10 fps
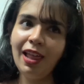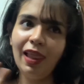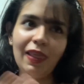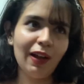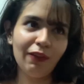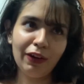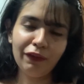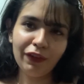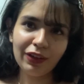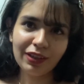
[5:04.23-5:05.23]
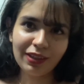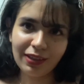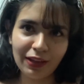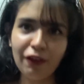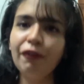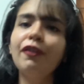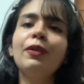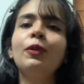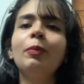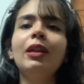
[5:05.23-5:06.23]
love at first sniff
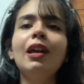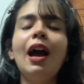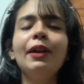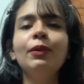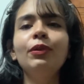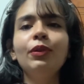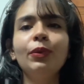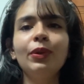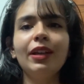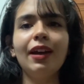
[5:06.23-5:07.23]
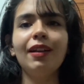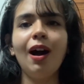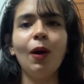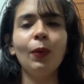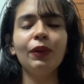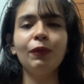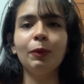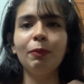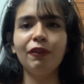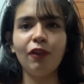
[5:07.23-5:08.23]
to me. I don't know yet how it
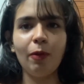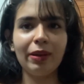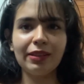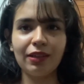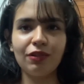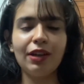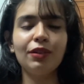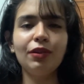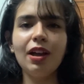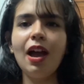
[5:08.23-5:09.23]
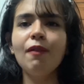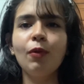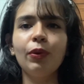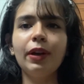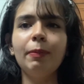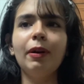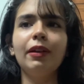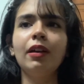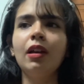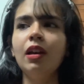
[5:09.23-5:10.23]
would perform, etc. And today I wore it,
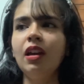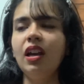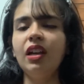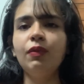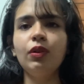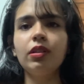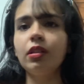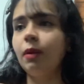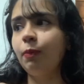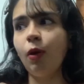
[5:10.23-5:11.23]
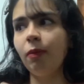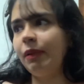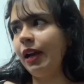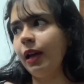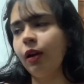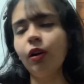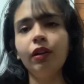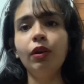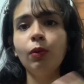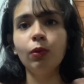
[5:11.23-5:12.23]
but it was probably I
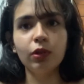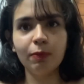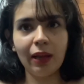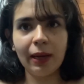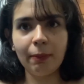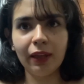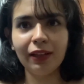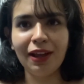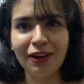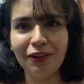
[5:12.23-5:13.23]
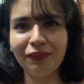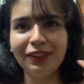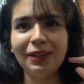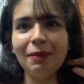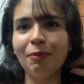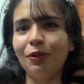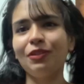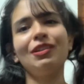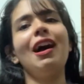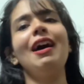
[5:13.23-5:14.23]
got nose blind by the end of the day
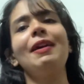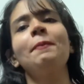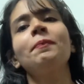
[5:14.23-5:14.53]
because I